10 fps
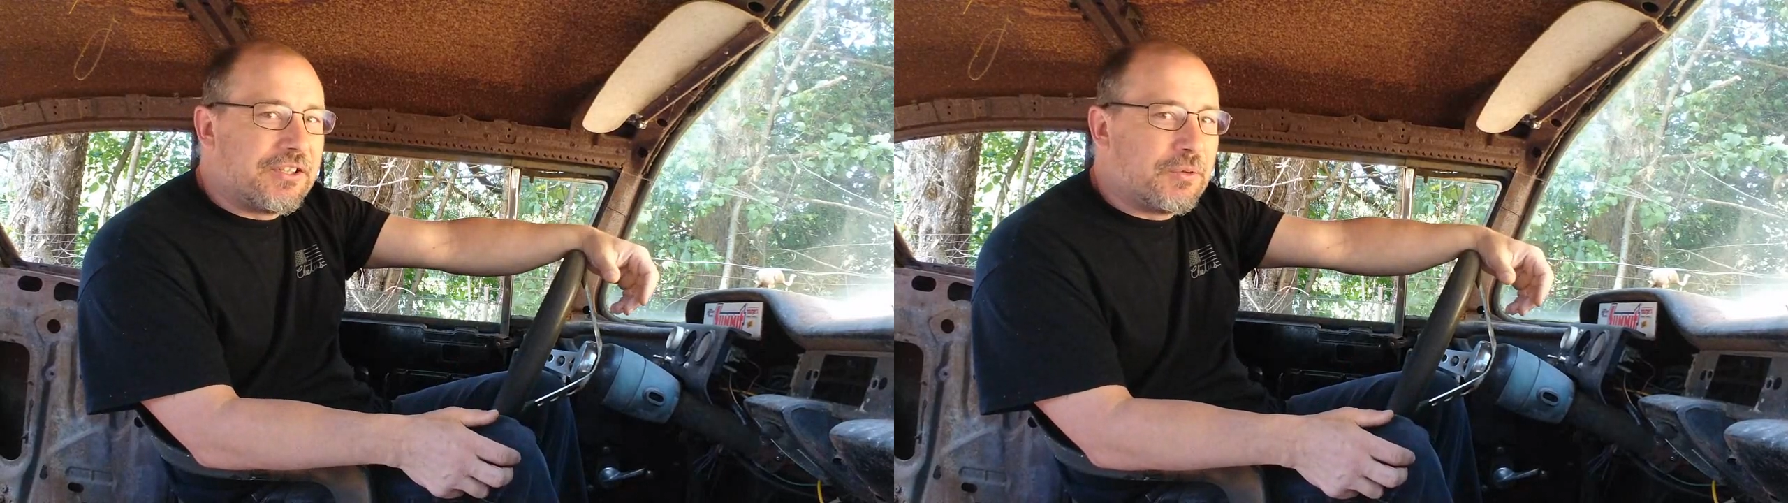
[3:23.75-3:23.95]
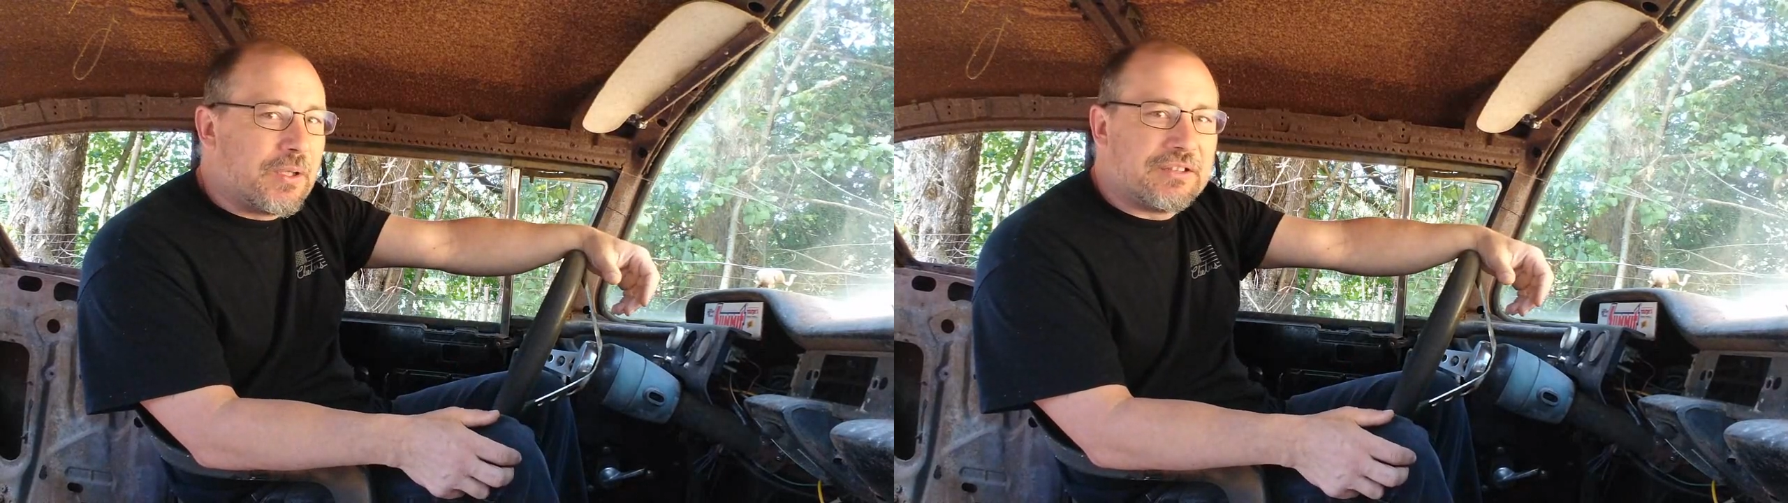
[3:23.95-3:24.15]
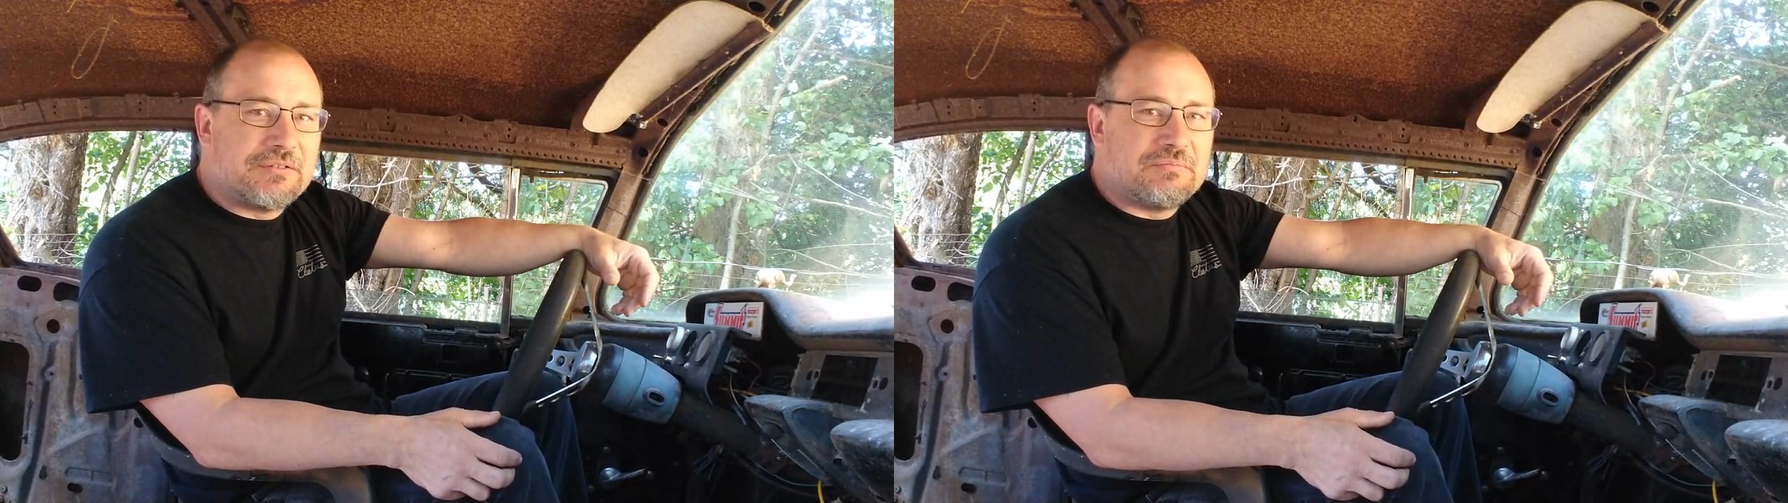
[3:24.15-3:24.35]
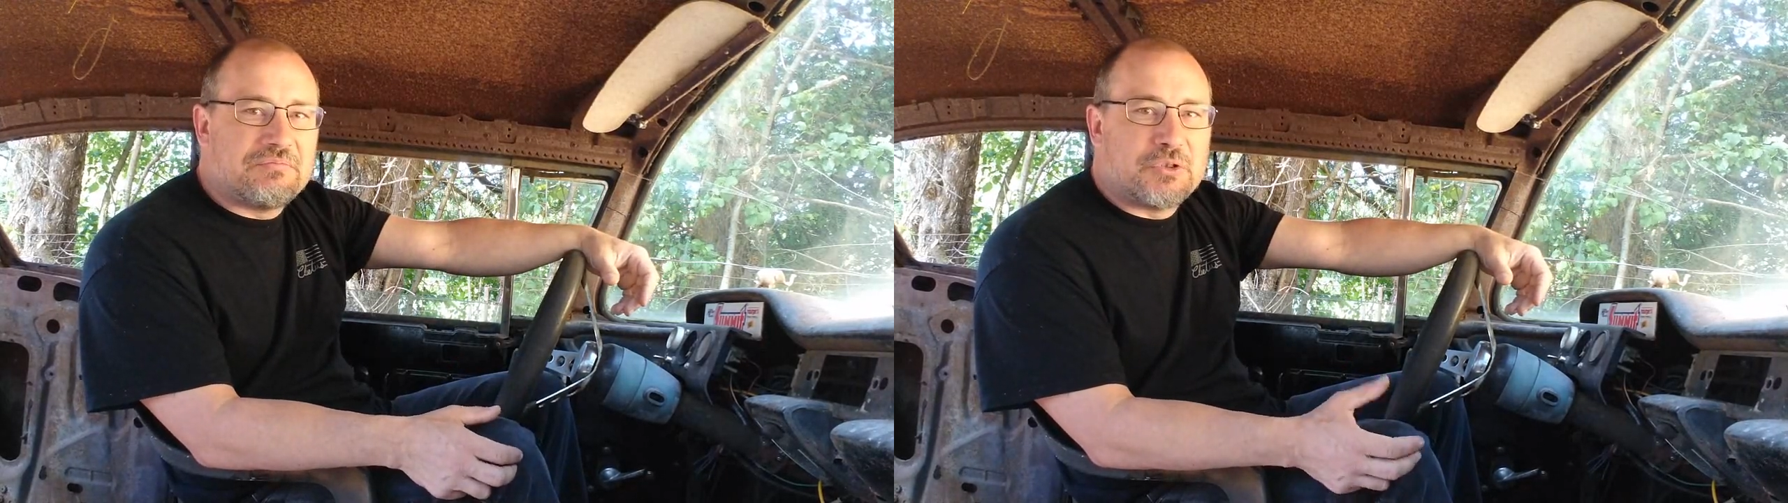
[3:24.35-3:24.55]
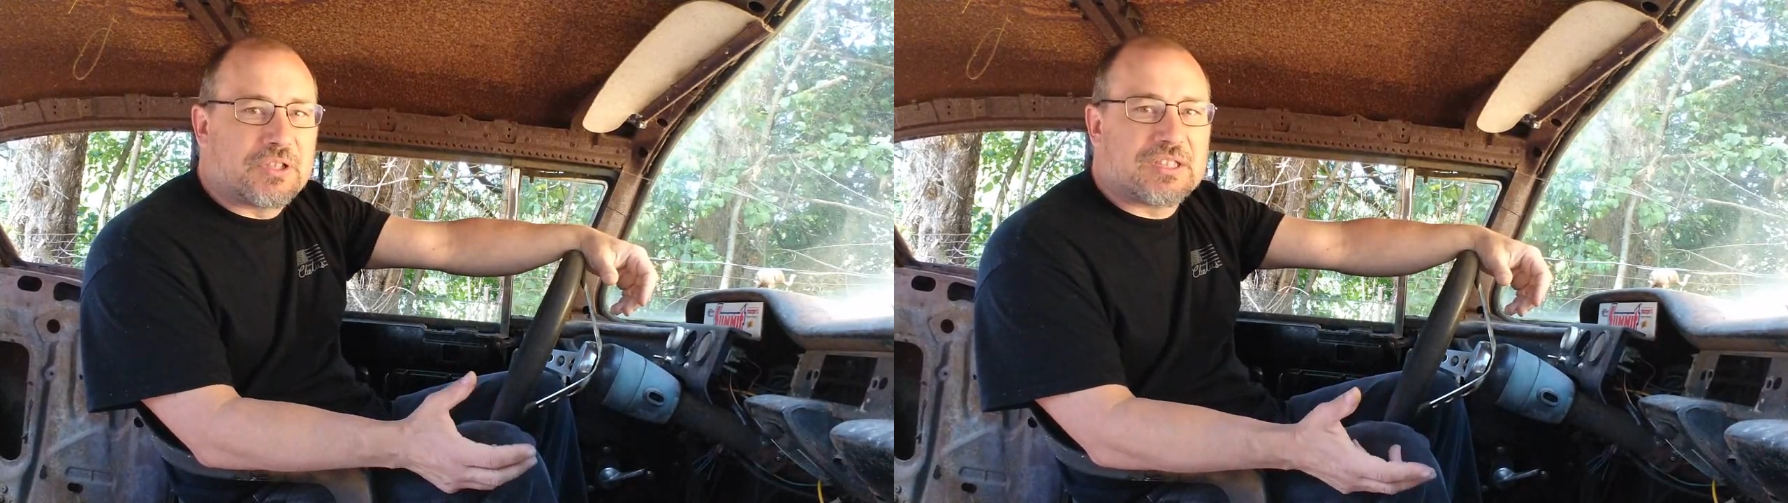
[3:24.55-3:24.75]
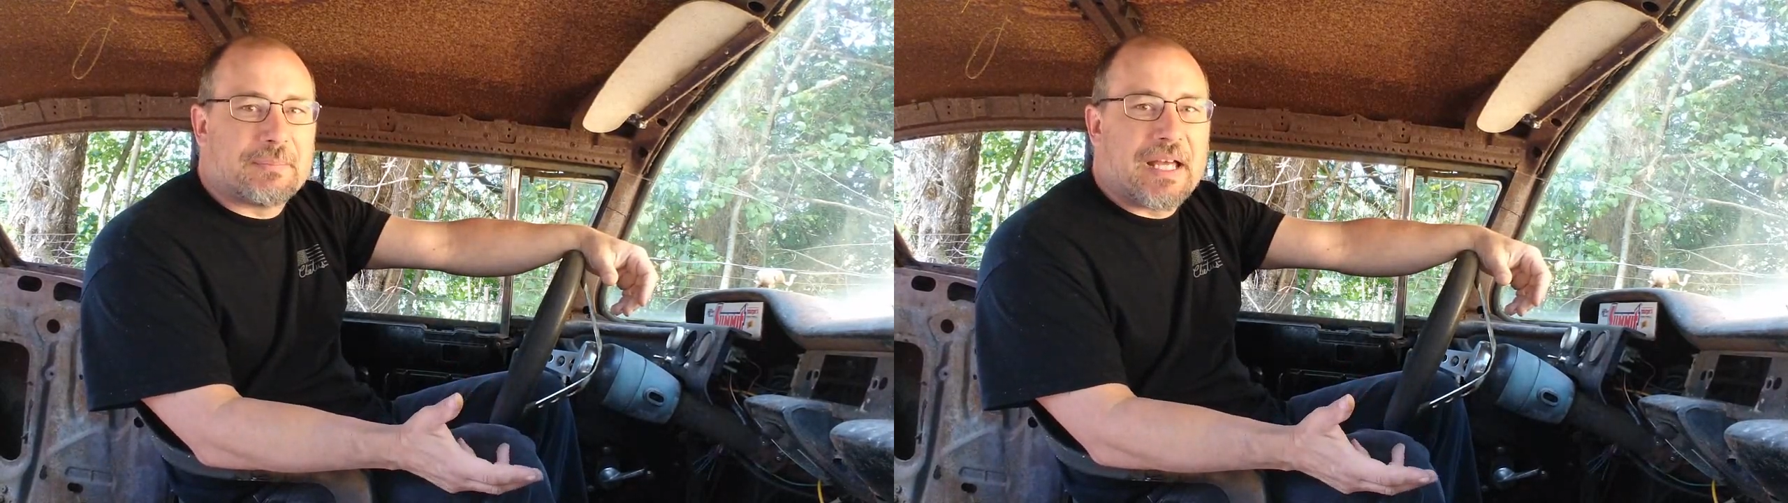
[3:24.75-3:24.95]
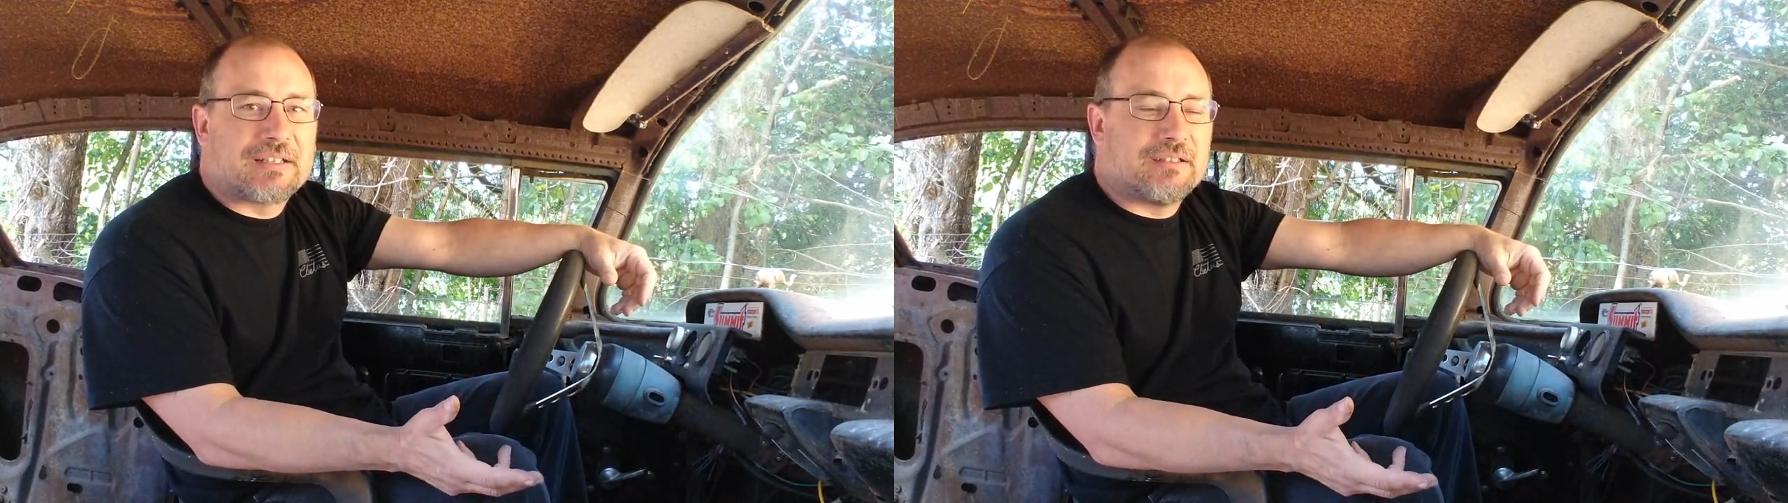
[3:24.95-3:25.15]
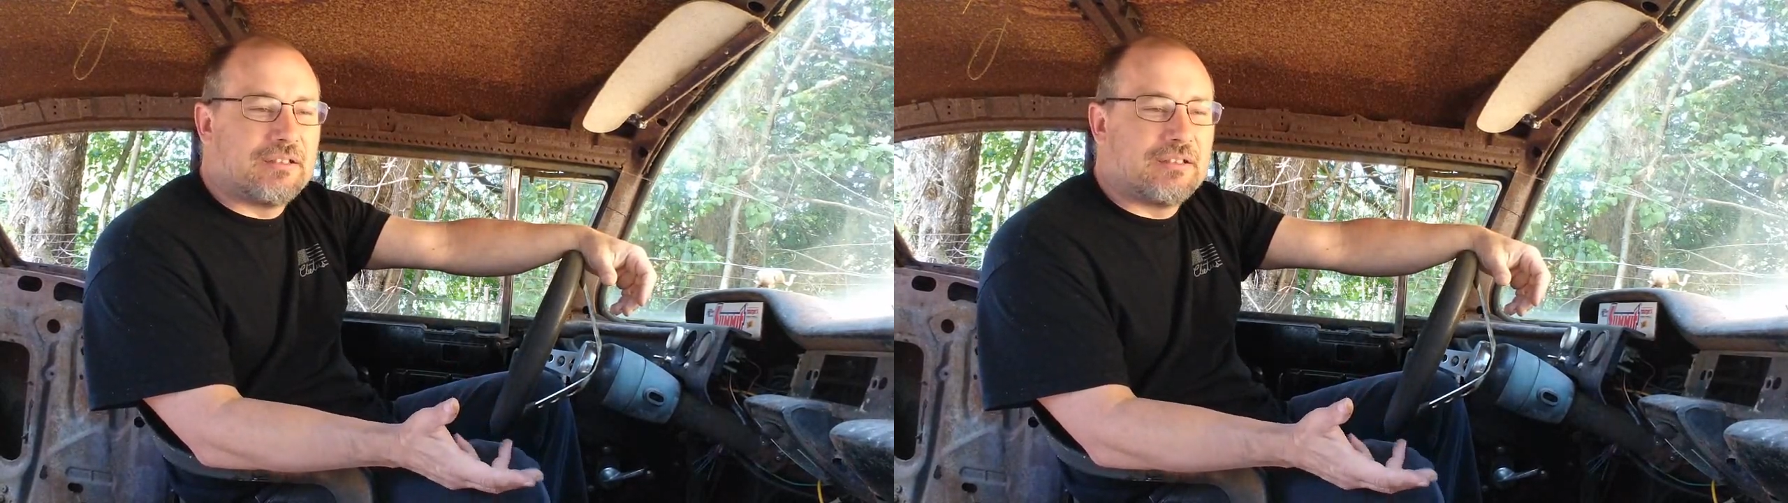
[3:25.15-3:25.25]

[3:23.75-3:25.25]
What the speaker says: what to expect.